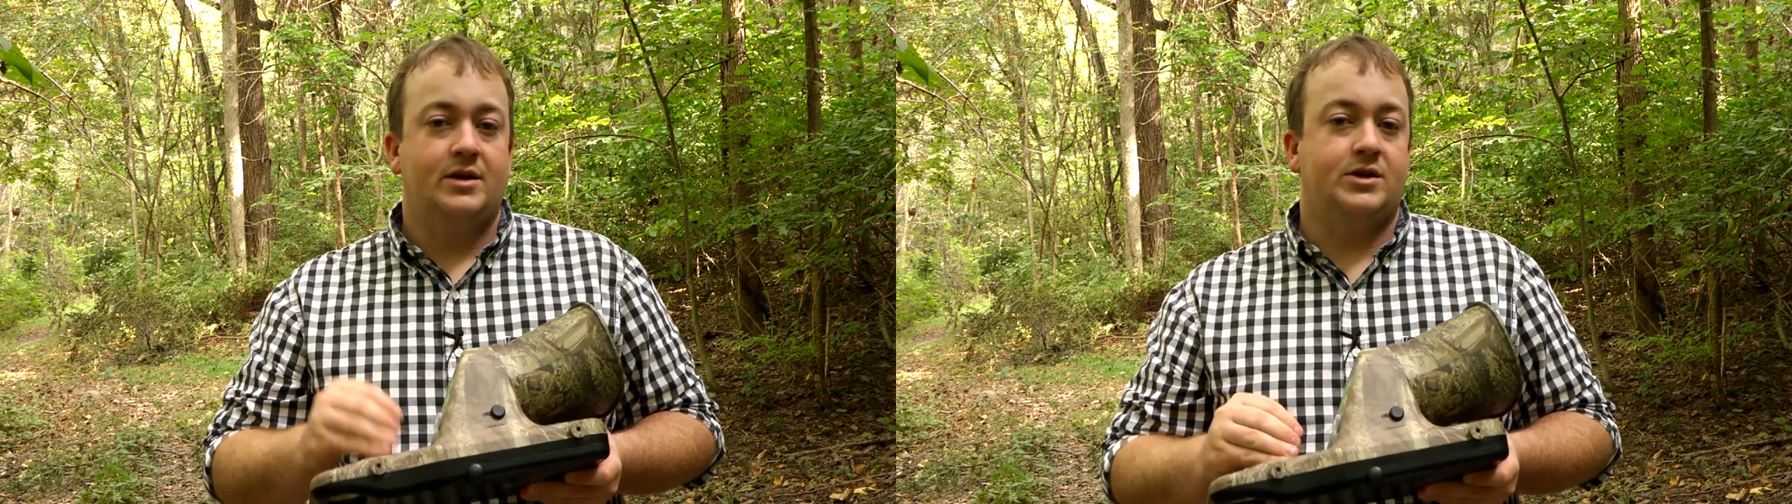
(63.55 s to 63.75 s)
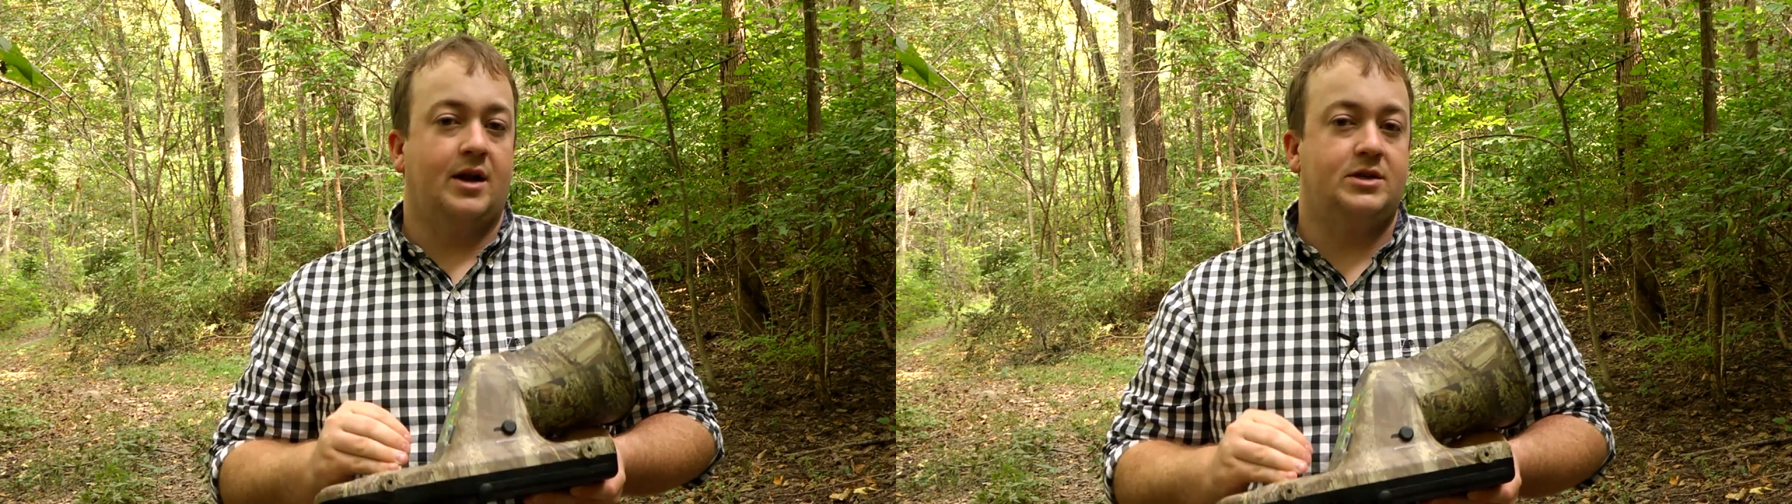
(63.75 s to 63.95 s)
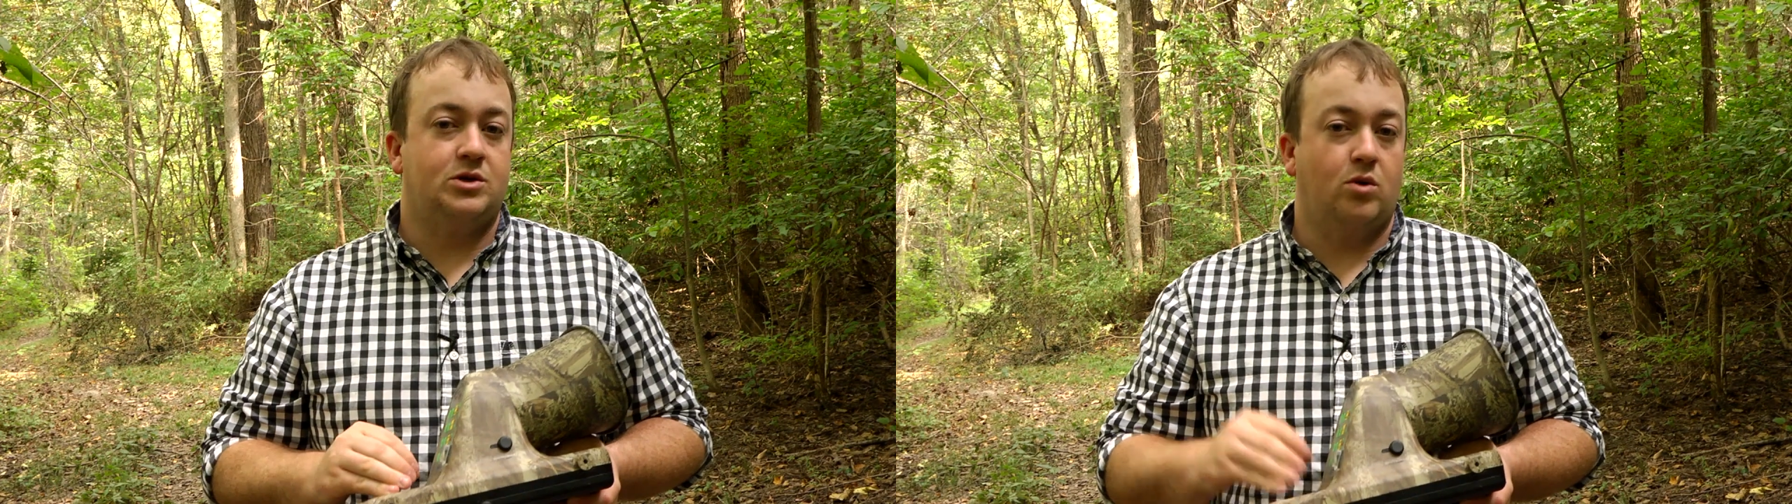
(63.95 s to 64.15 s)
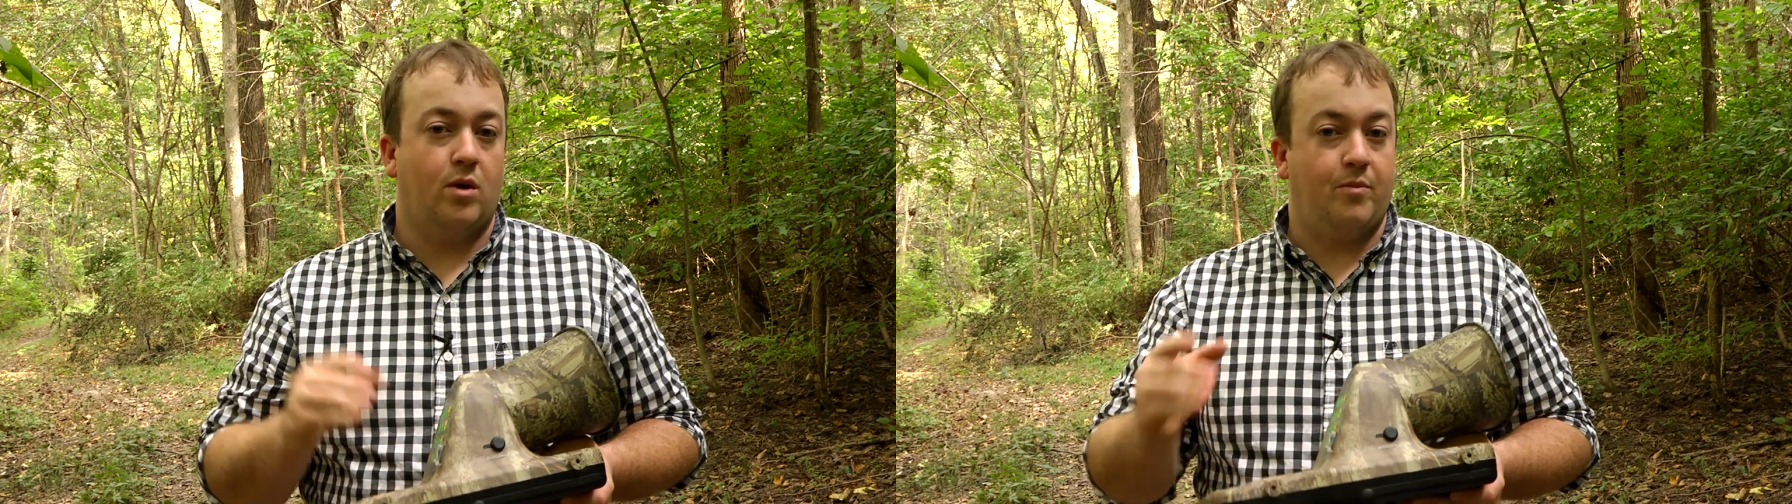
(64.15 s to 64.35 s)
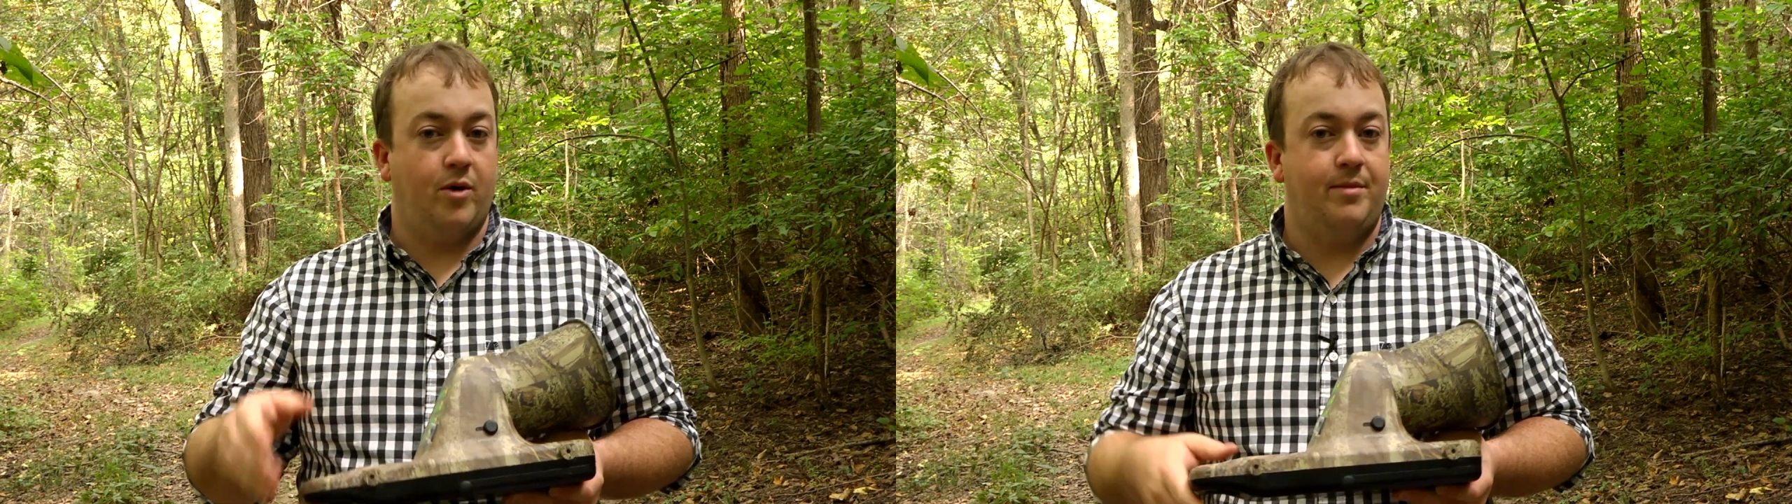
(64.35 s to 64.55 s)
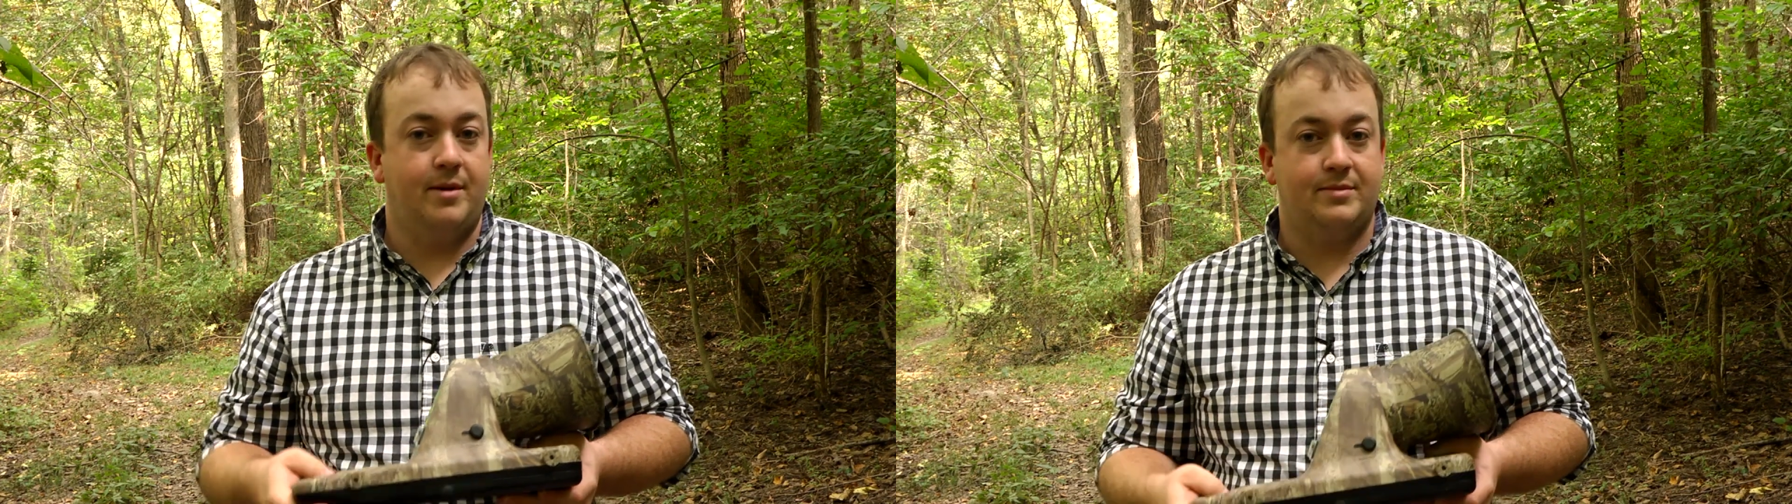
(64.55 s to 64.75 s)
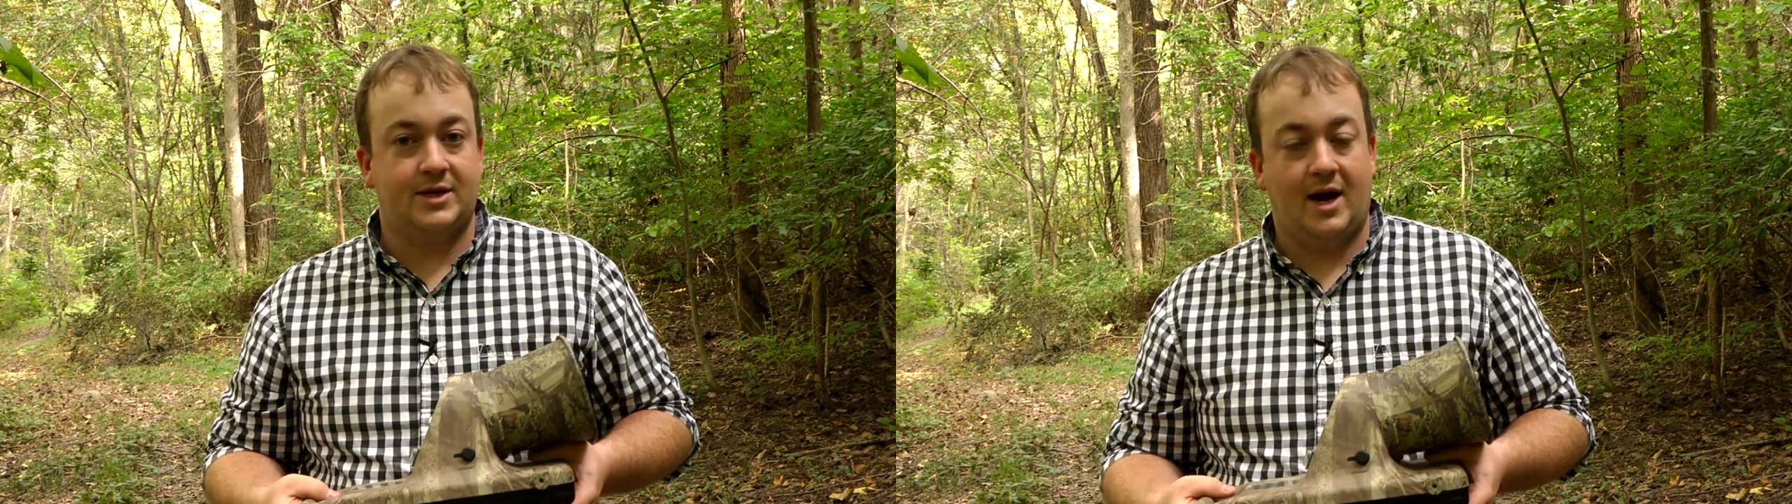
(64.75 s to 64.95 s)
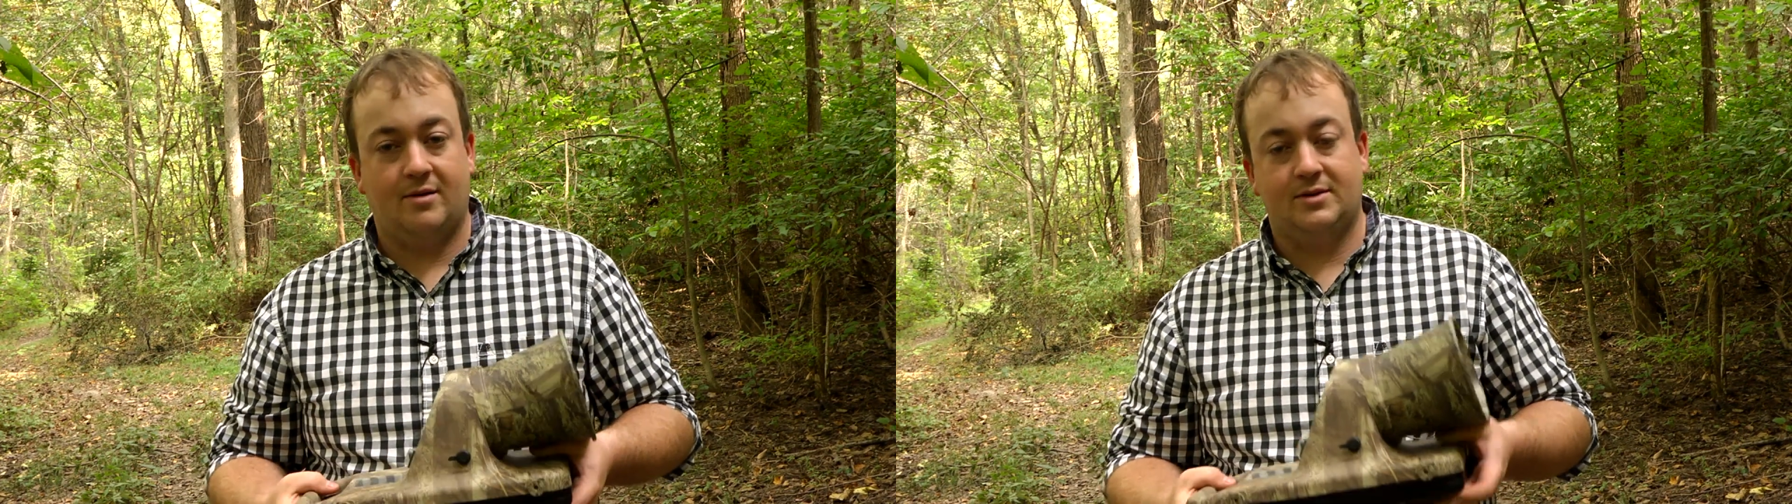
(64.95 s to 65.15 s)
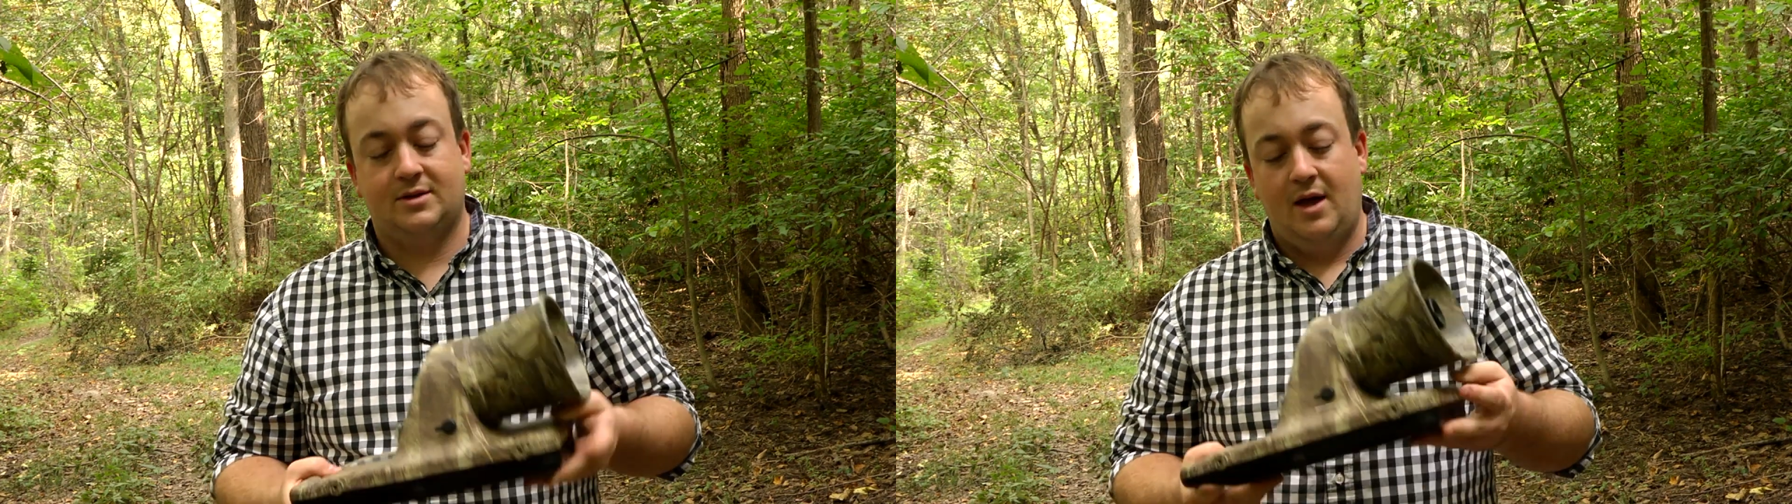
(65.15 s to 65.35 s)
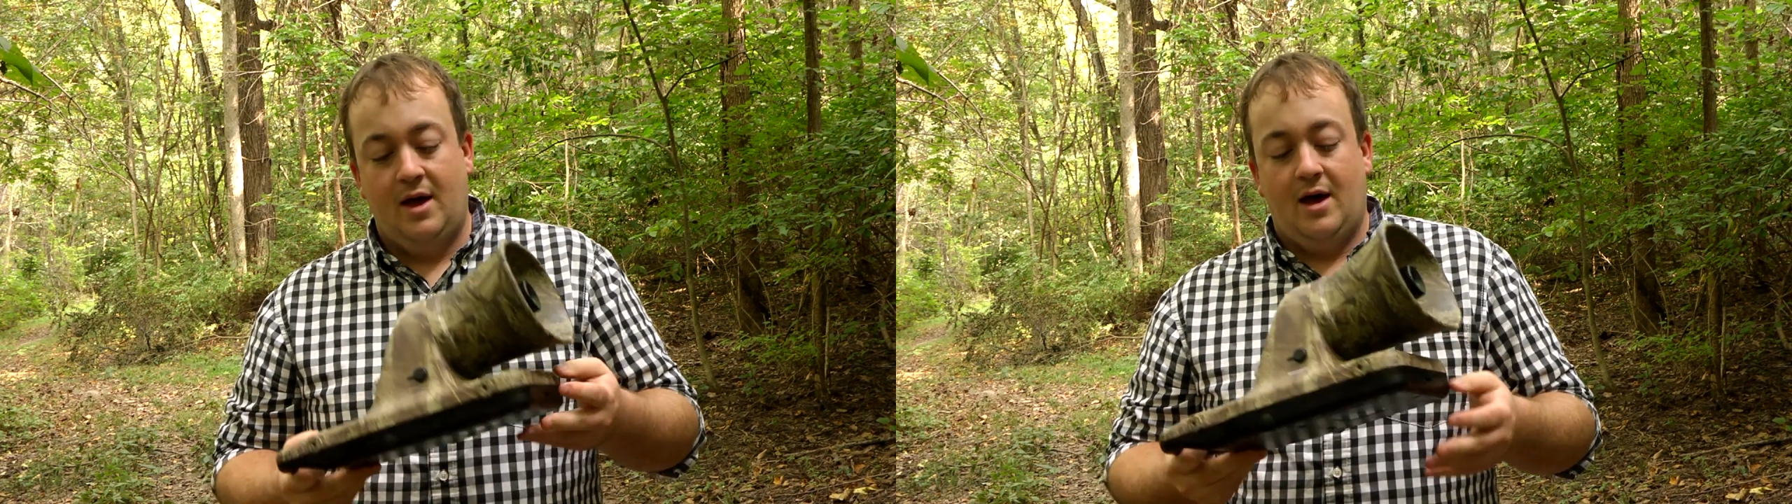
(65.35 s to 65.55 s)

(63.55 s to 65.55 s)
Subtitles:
Johnny Stewart premium sounds.